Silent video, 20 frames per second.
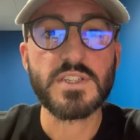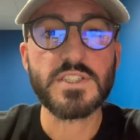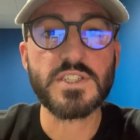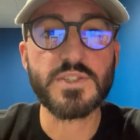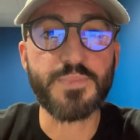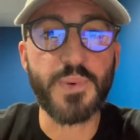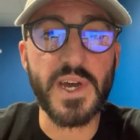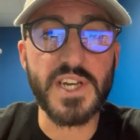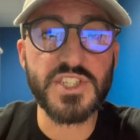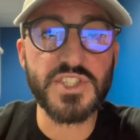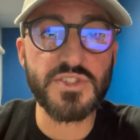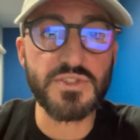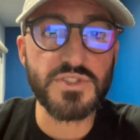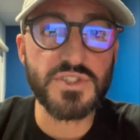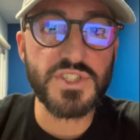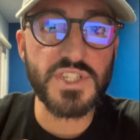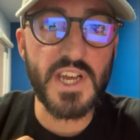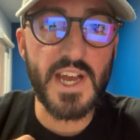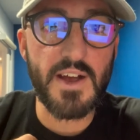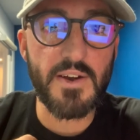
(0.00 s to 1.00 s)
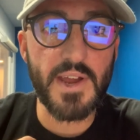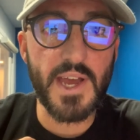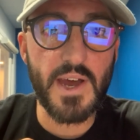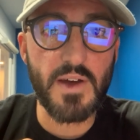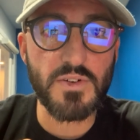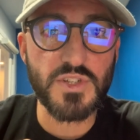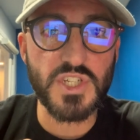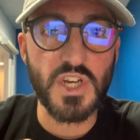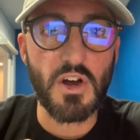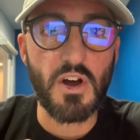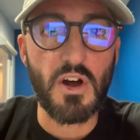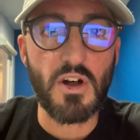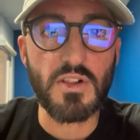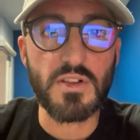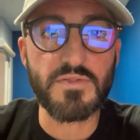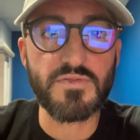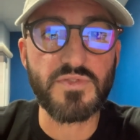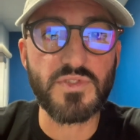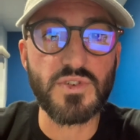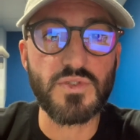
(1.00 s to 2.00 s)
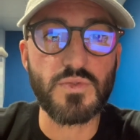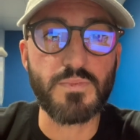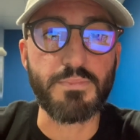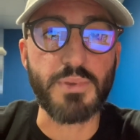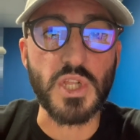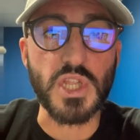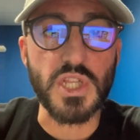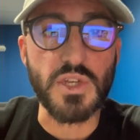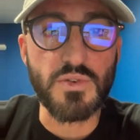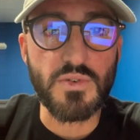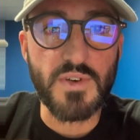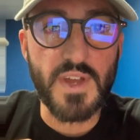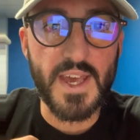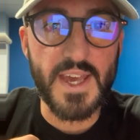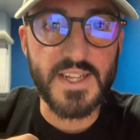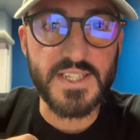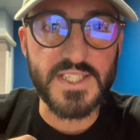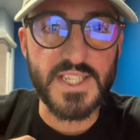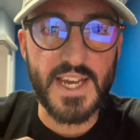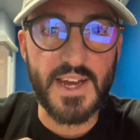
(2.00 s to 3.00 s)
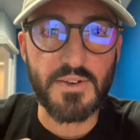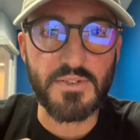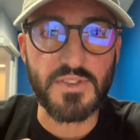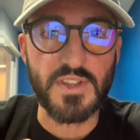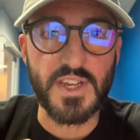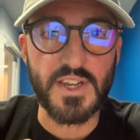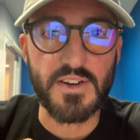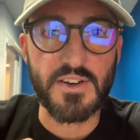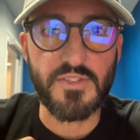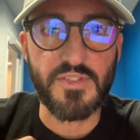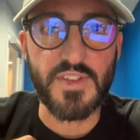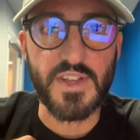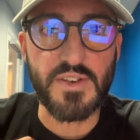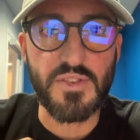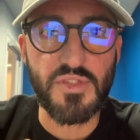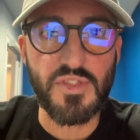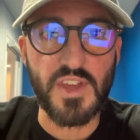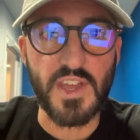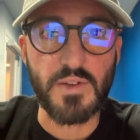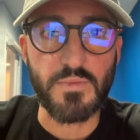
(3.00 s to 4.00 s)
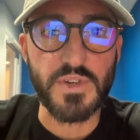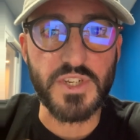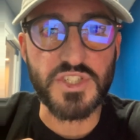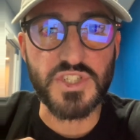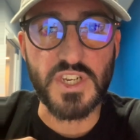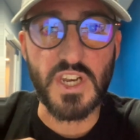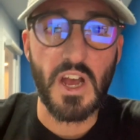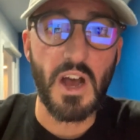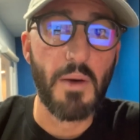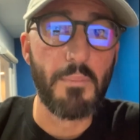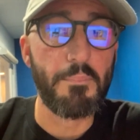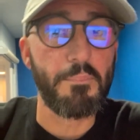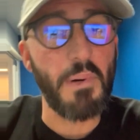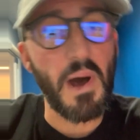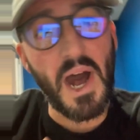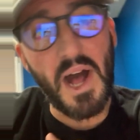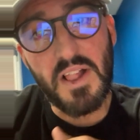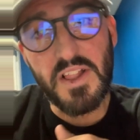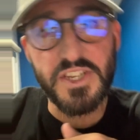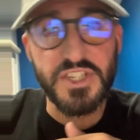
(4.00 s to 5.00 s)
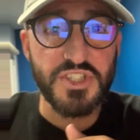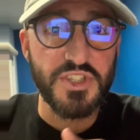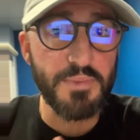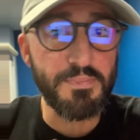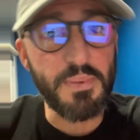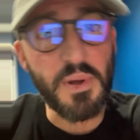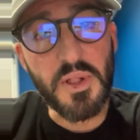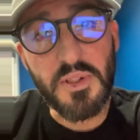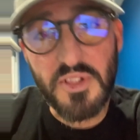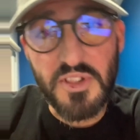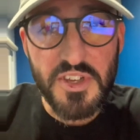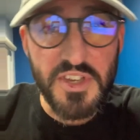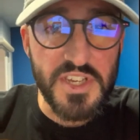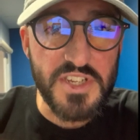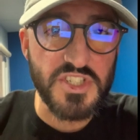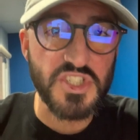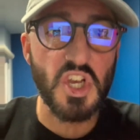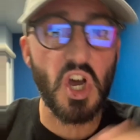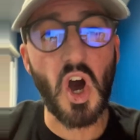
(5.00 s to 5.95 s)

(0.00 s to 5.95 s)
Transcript: Special shout out to all of you balloon heads out there that think we should abolish the police.